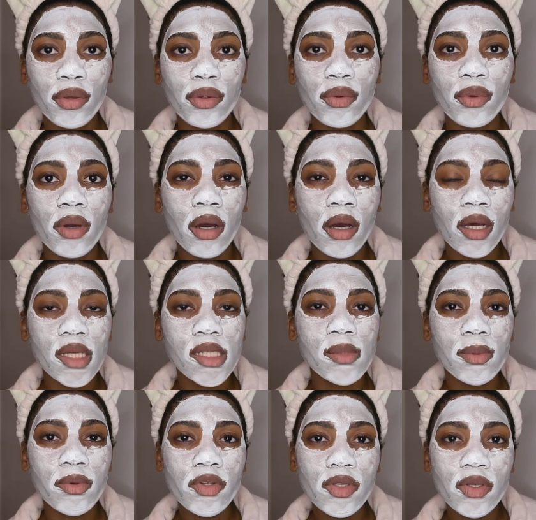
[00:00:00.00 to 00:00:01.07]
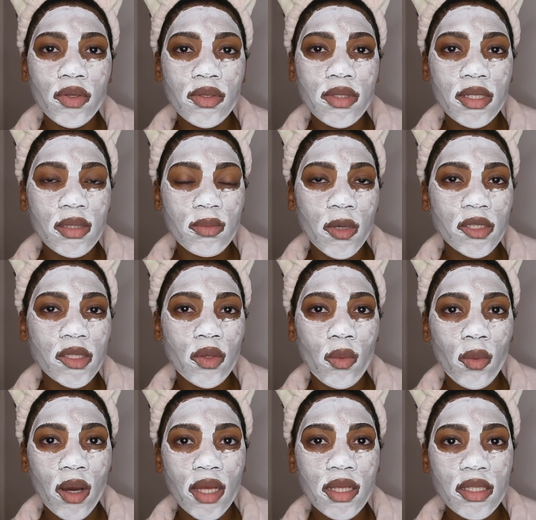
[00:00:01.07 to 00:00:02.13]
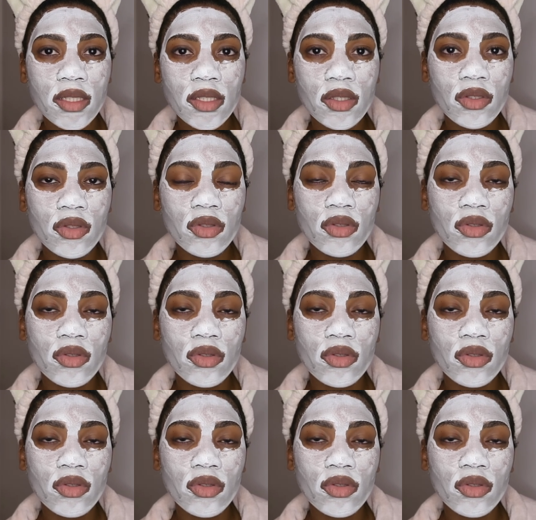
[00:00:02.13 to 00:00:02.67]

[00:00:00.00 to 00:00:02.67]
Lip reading: You are supposed to use this mask once